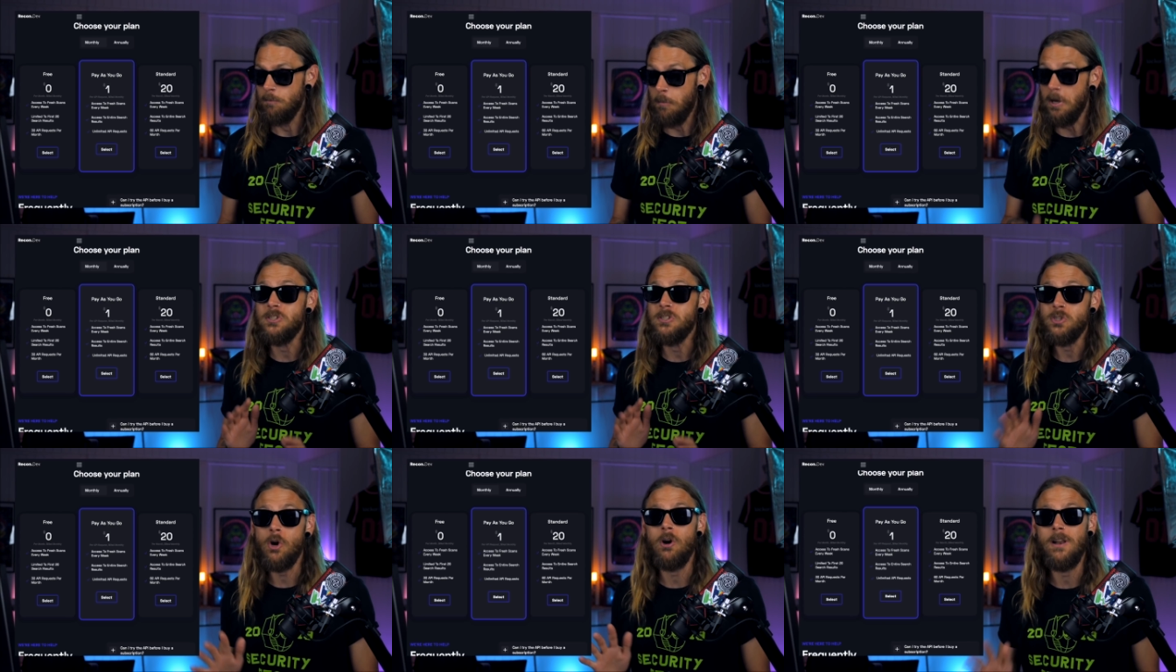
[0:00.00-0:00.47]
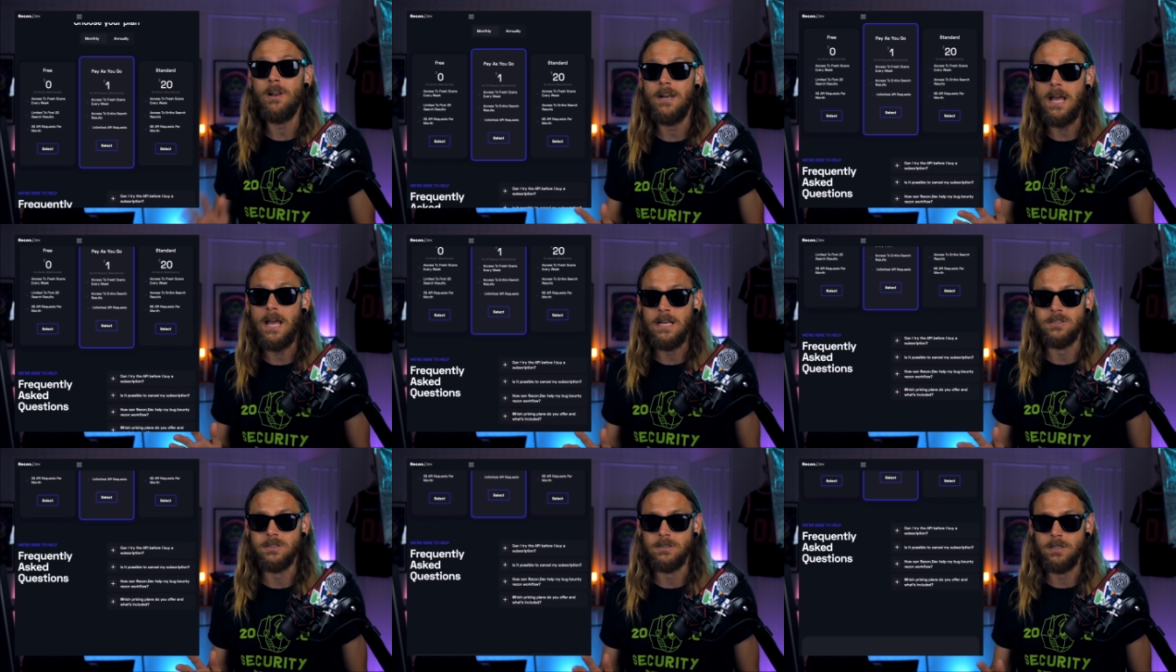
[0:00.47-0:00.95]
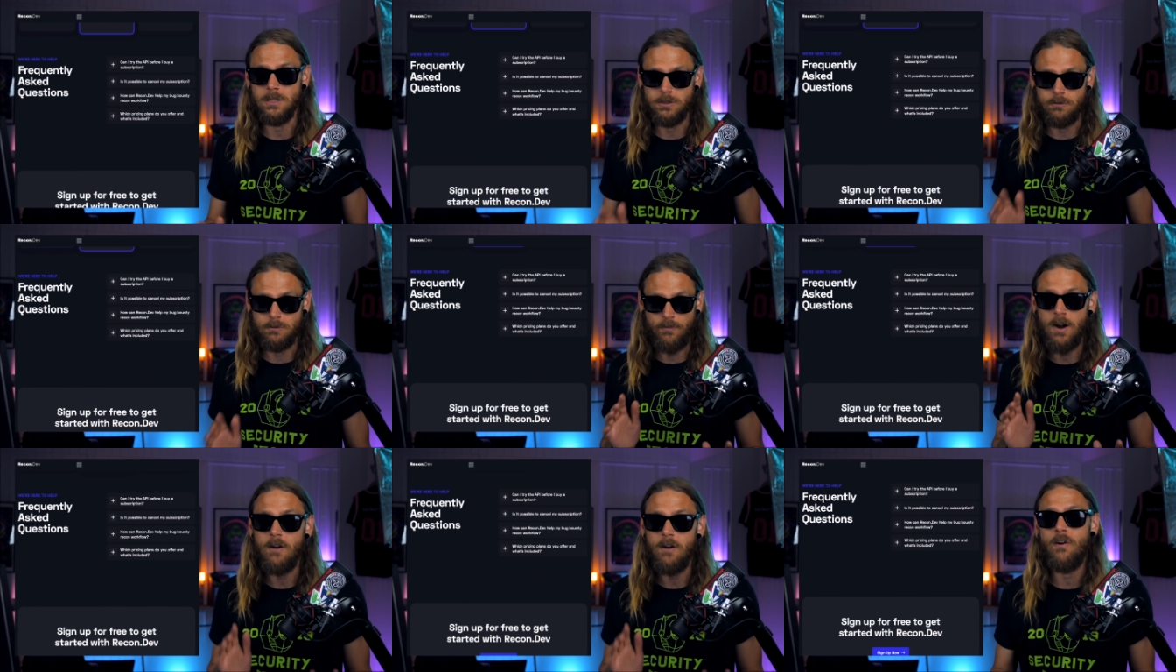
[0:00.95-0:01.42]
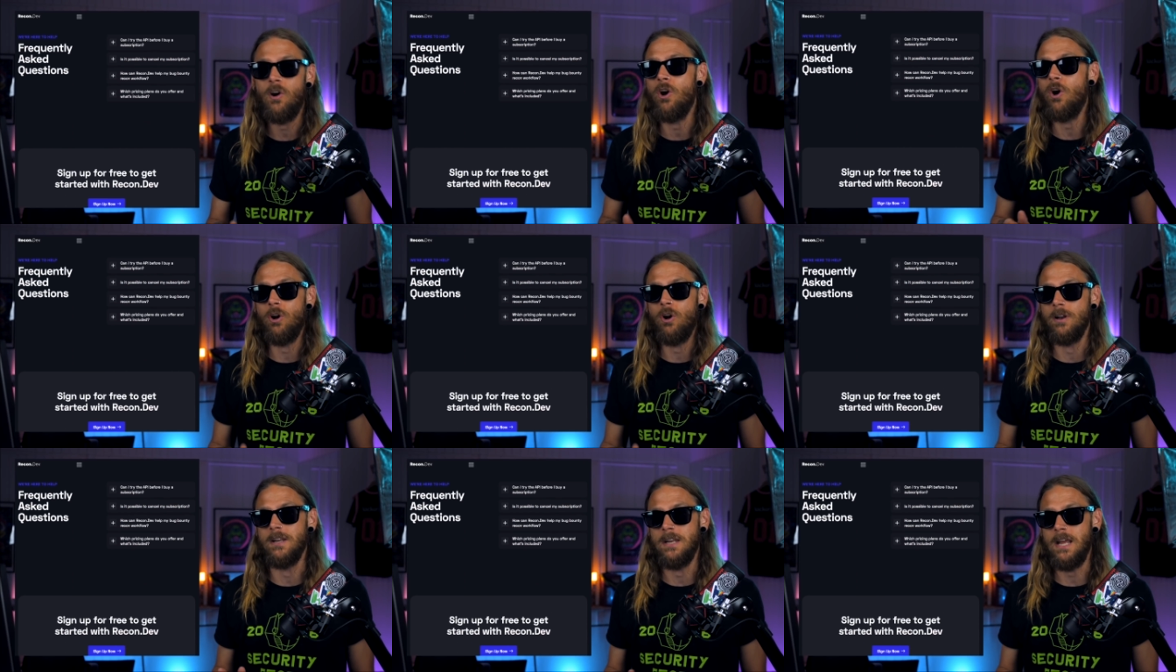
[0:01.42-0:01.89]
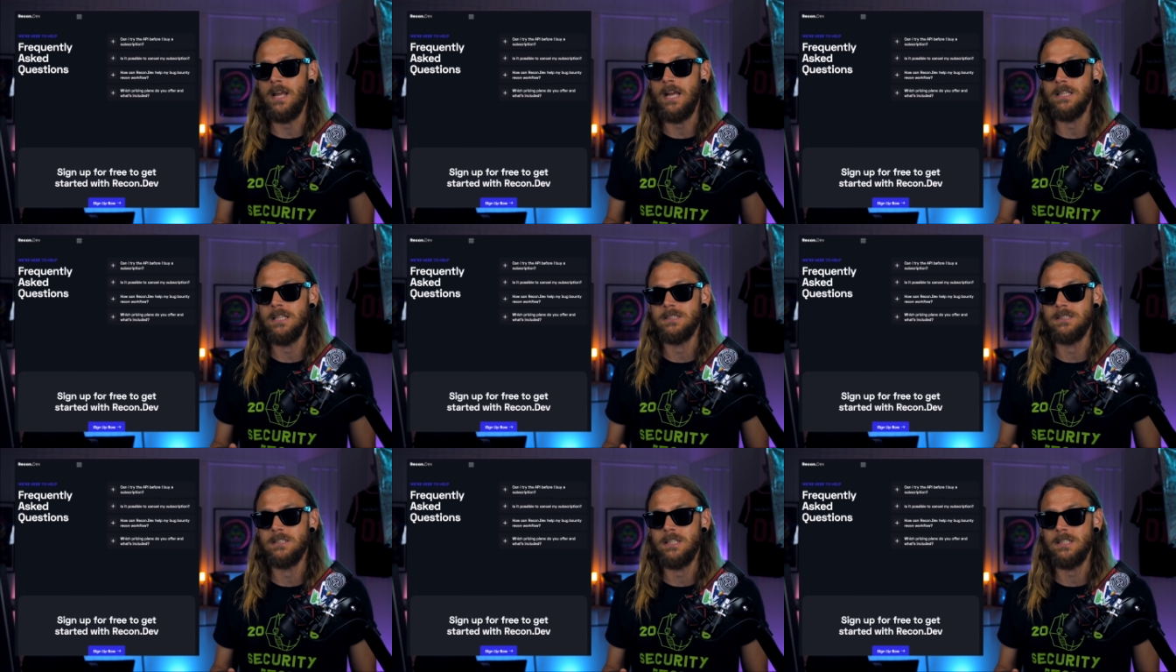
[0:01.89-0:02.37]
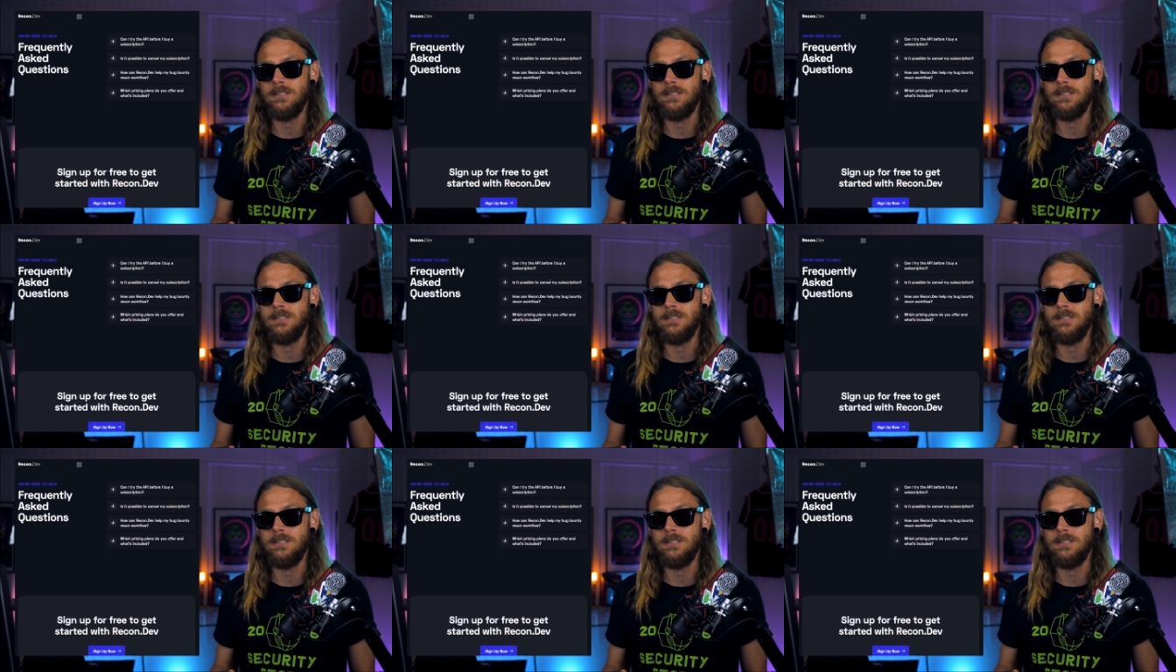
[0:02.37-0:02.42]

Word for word: But it's early days. It's very, very early days.